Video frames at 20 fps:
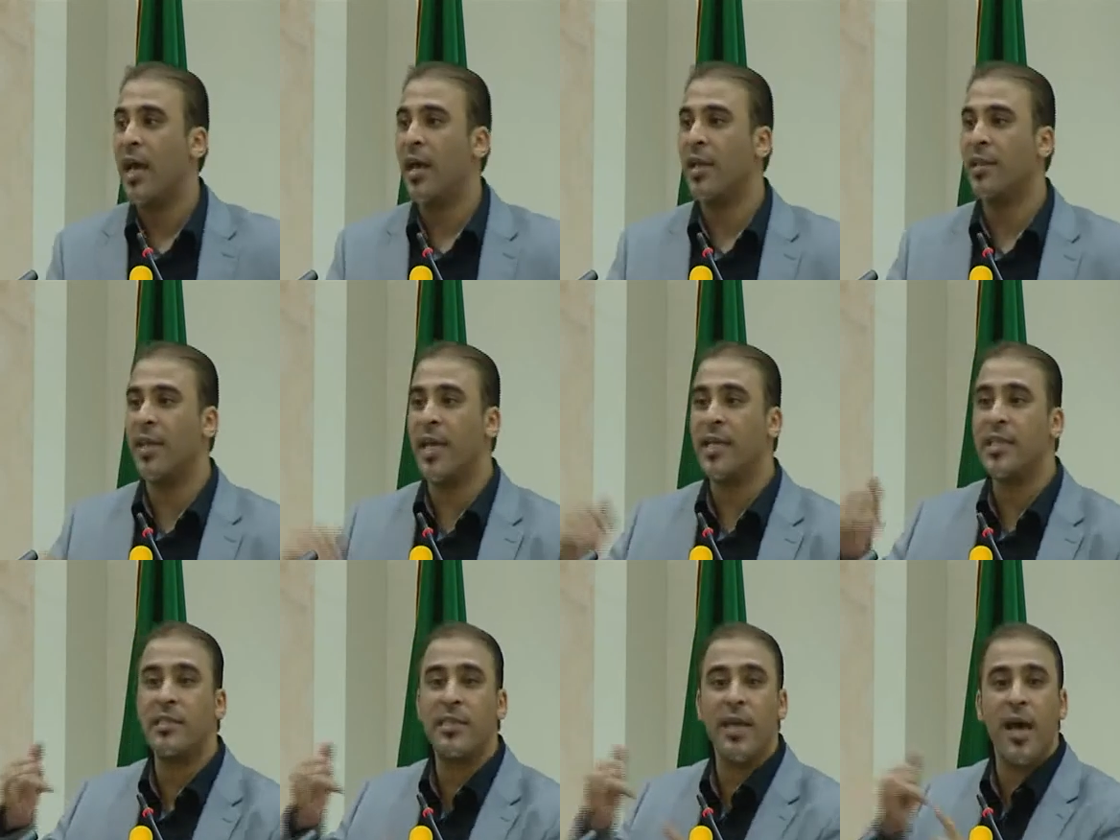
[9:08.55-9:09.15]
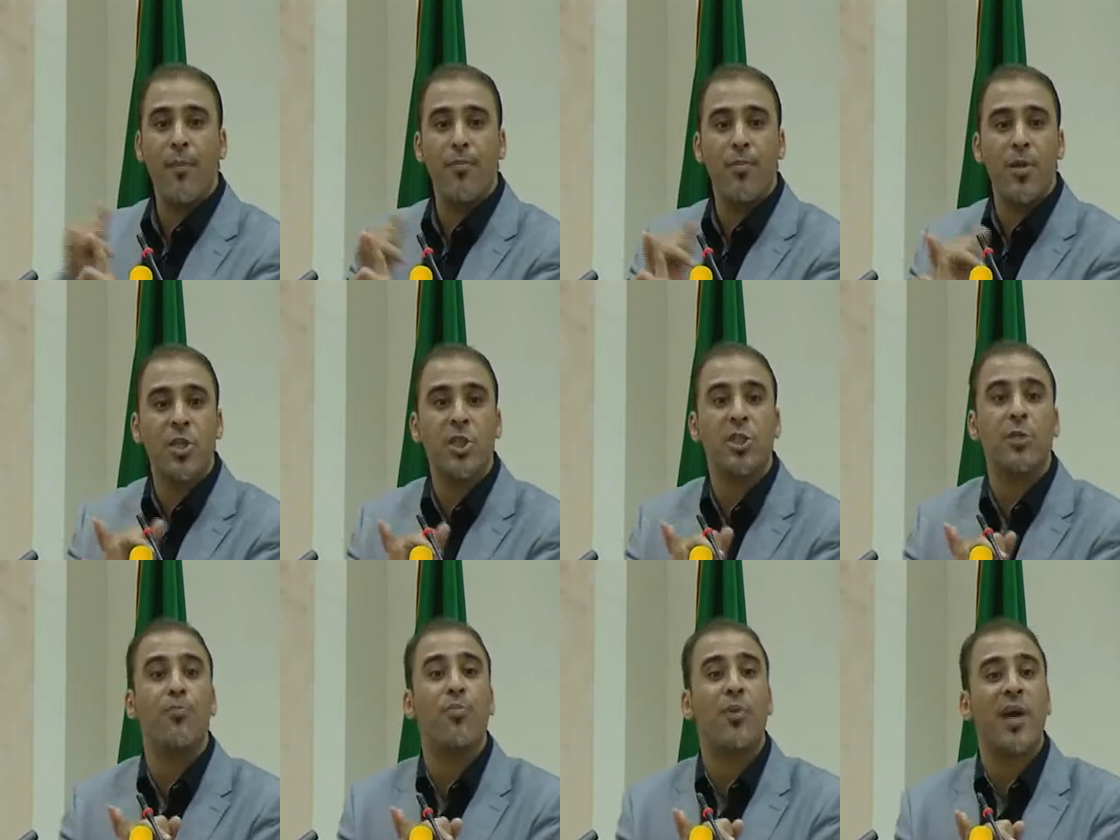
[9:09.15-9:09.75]
They
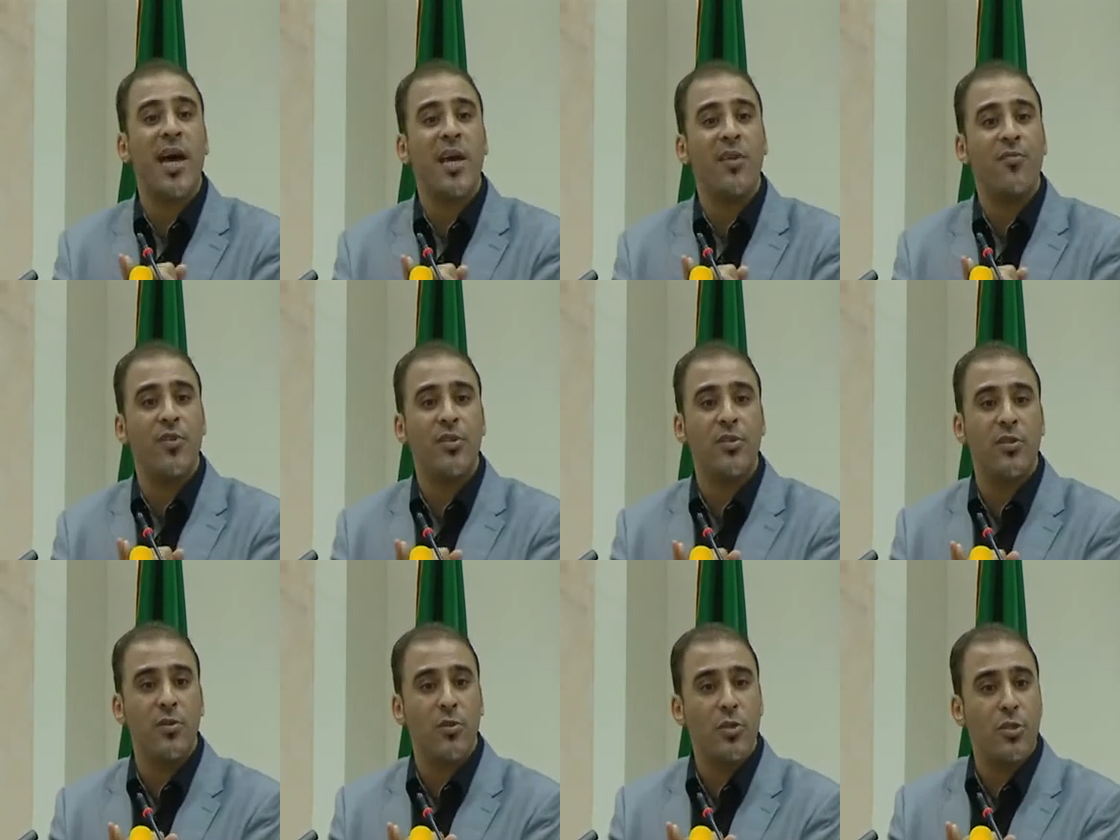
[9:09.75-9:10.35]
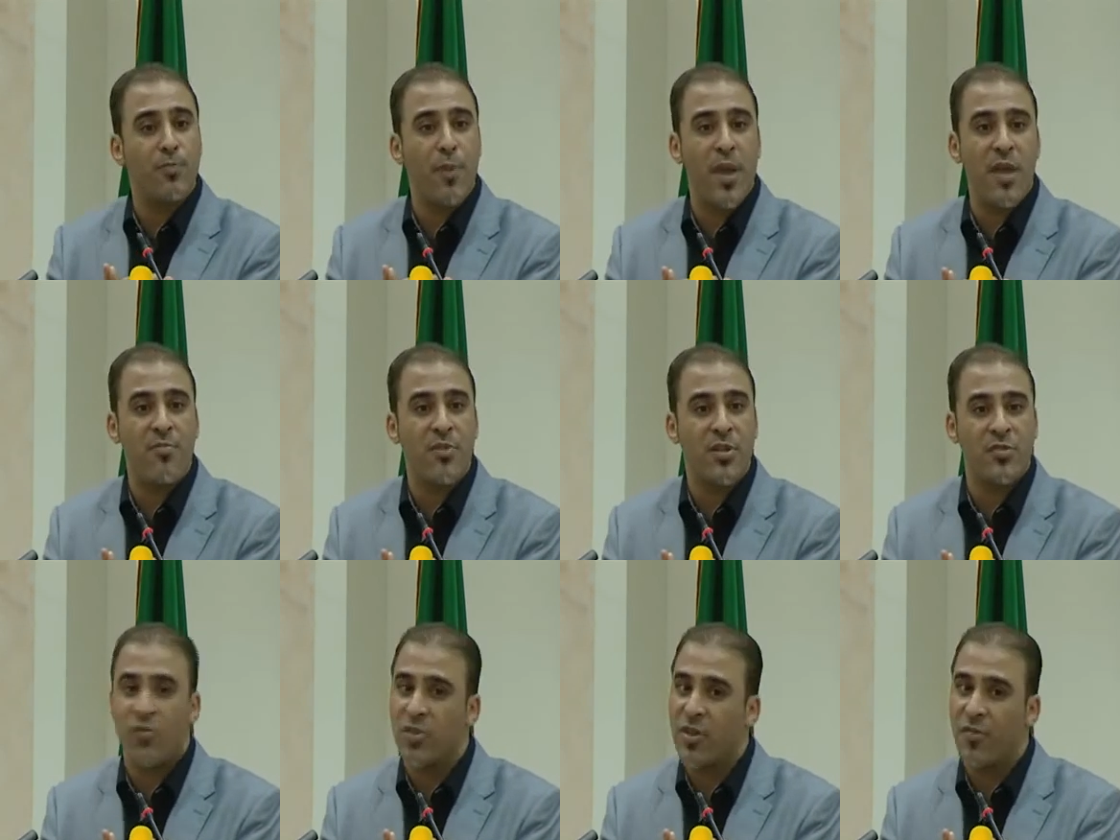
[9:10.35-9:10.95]
established private
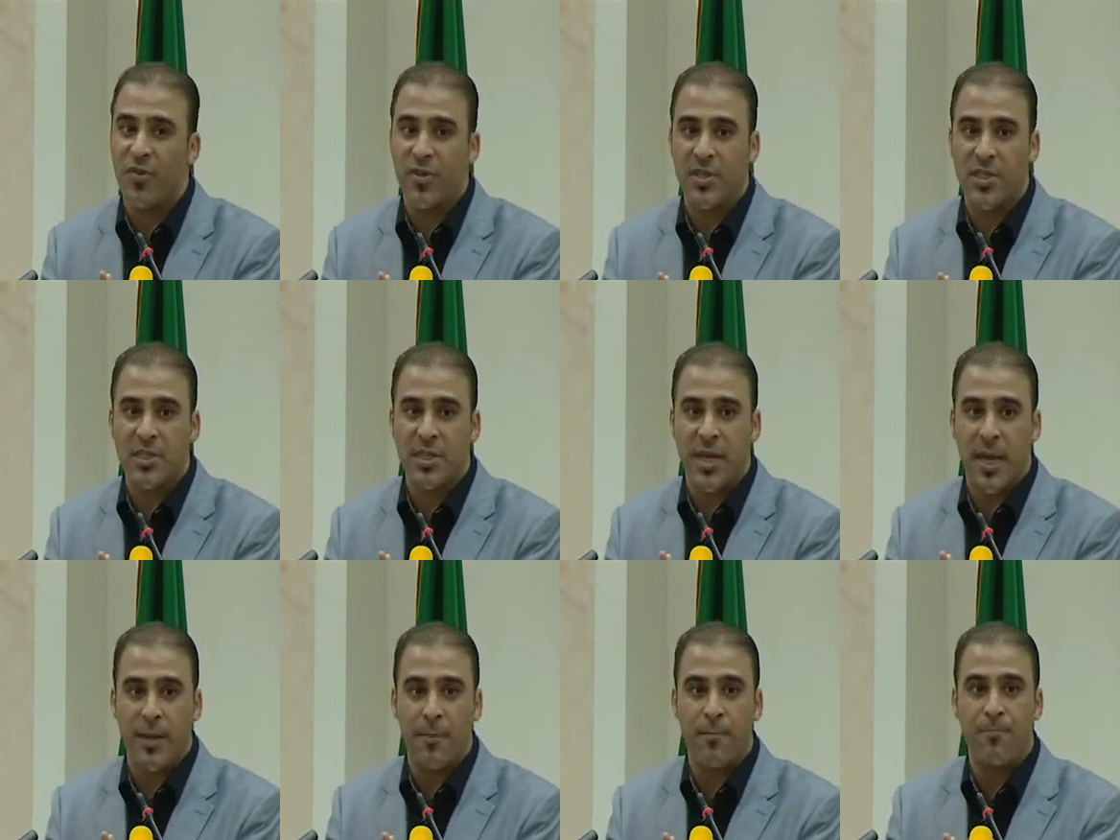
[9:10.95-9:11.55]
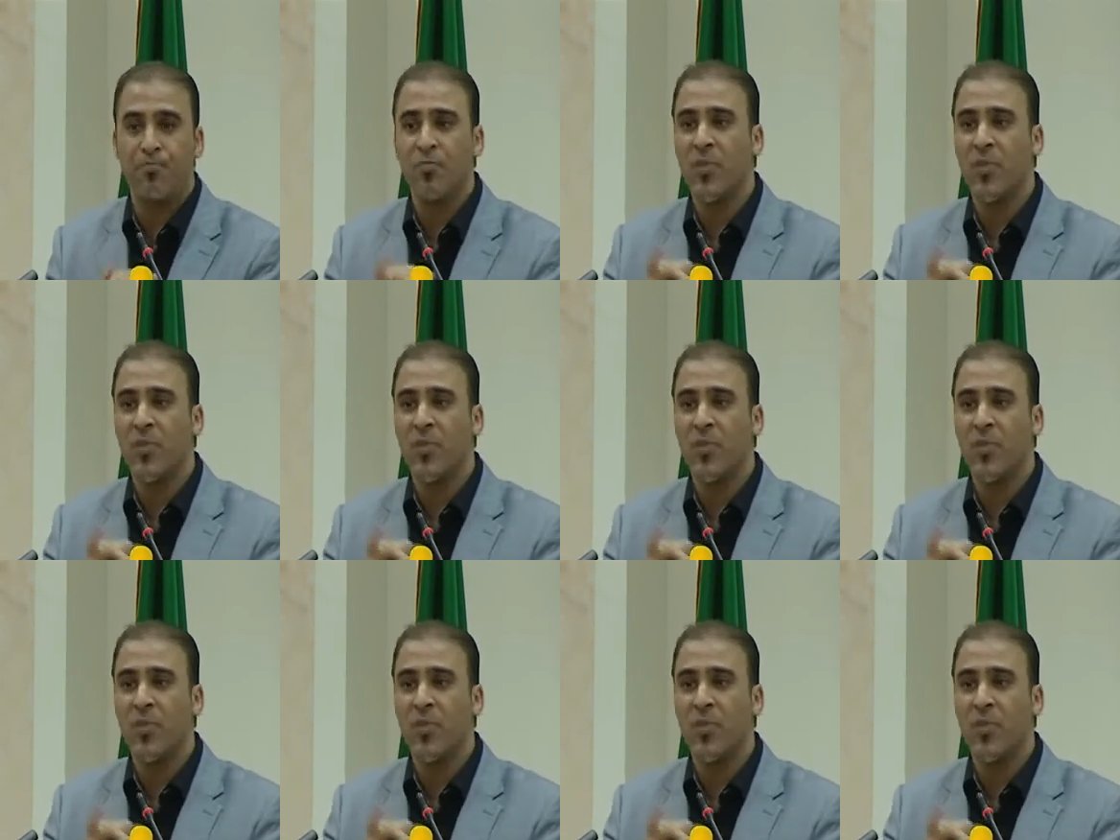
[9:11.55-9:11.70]
newspapers for the first time.